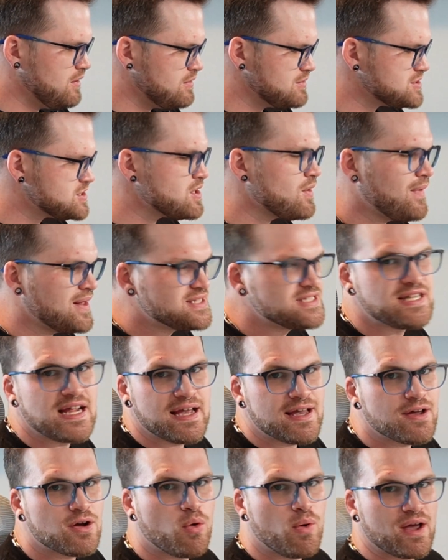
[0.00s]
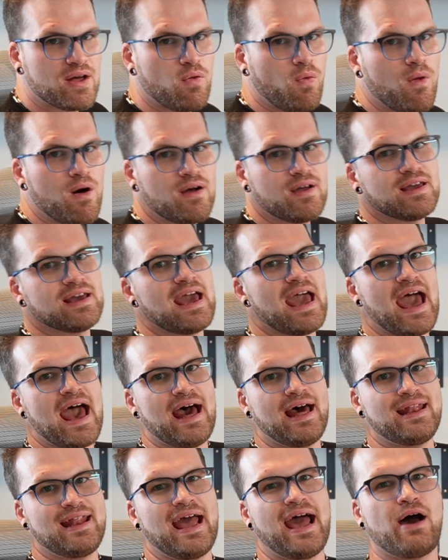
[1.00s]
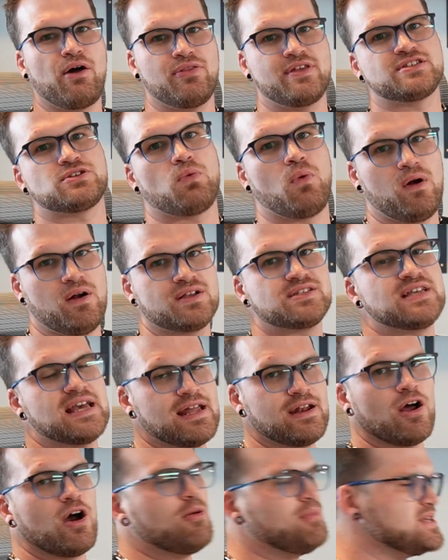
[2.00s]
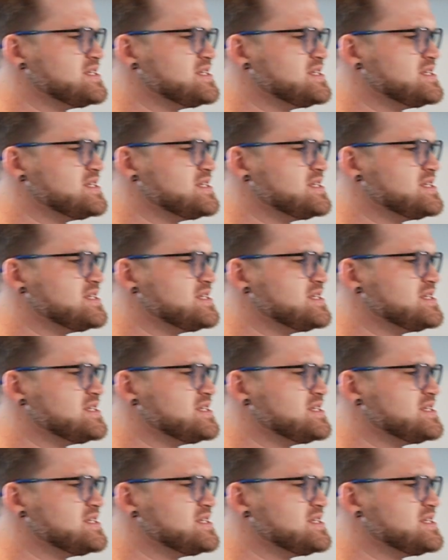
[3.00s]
So let's take a quick look at how this works in Home